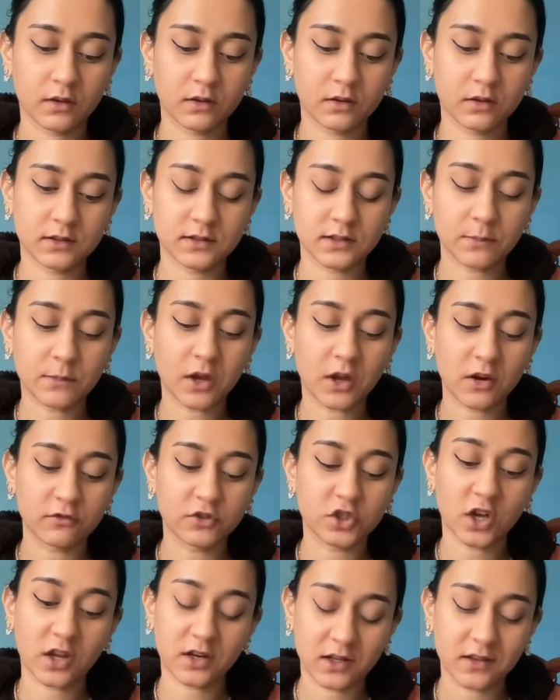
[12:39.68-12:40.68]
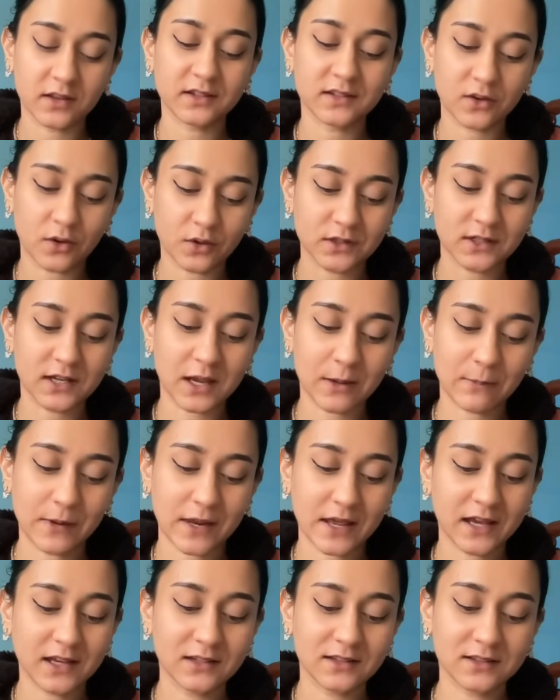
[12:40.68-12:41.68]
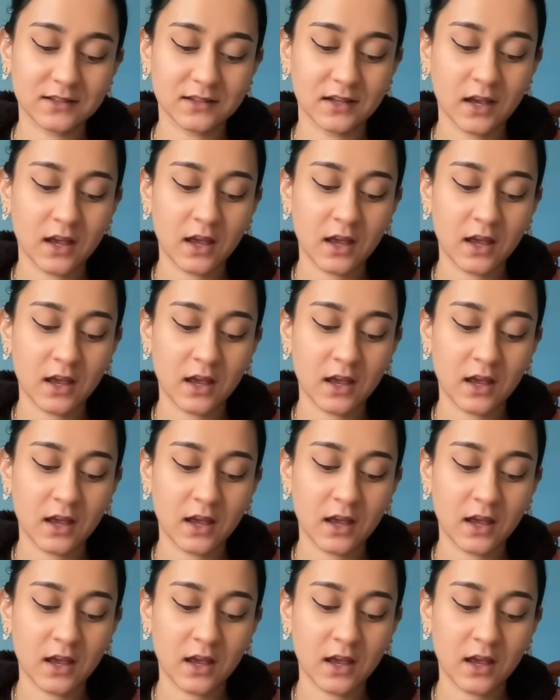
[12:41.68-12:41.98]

There's some kind of journey that's going to take place.